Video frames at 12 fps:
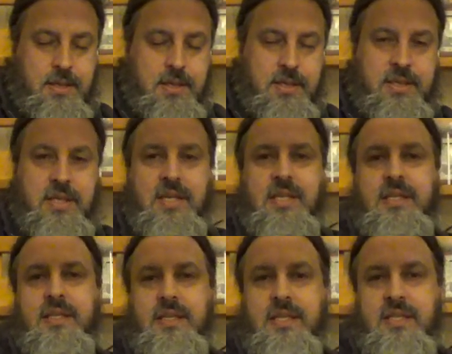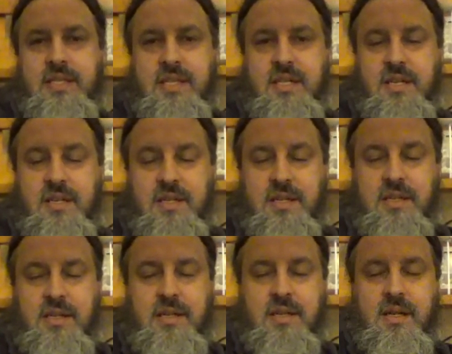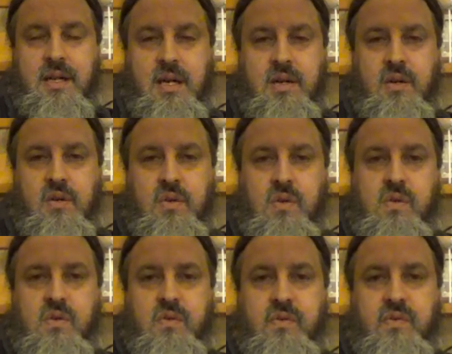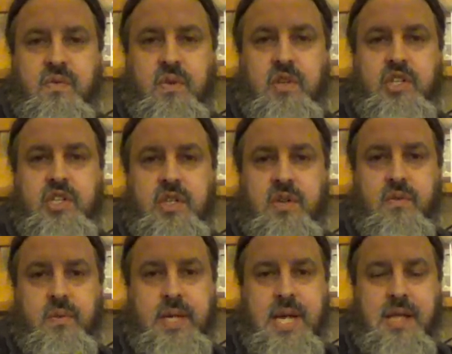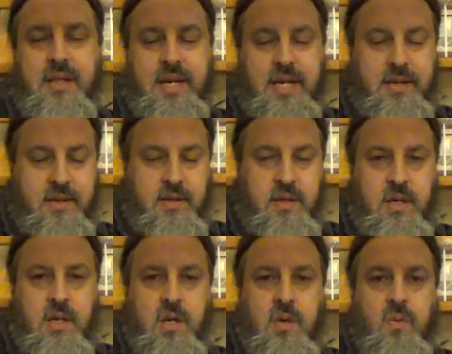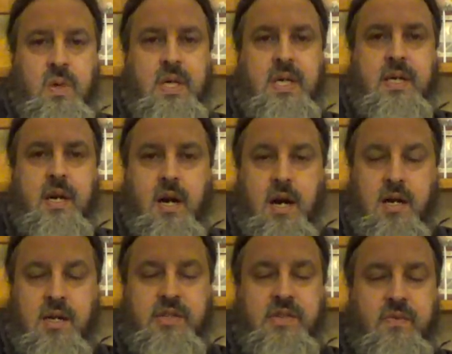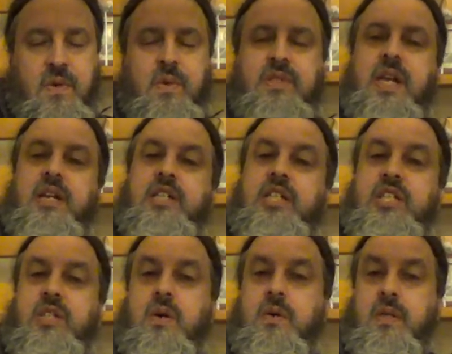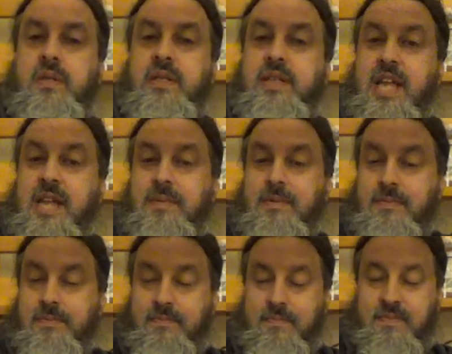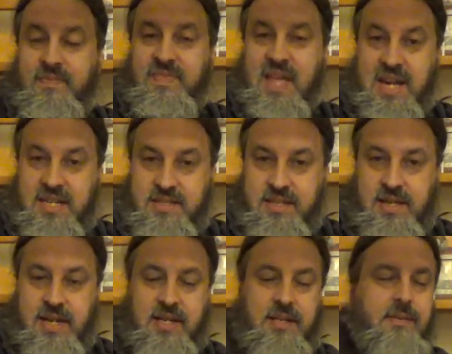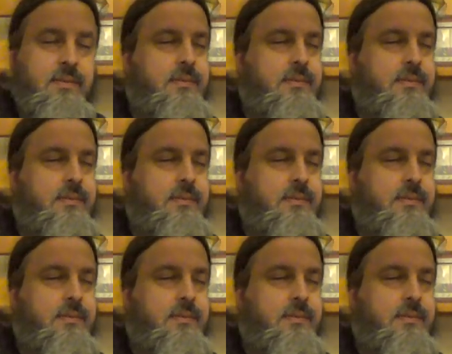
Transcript: she insisted on her own version of reality, regardless of what was actually shown on the tape. That is denial.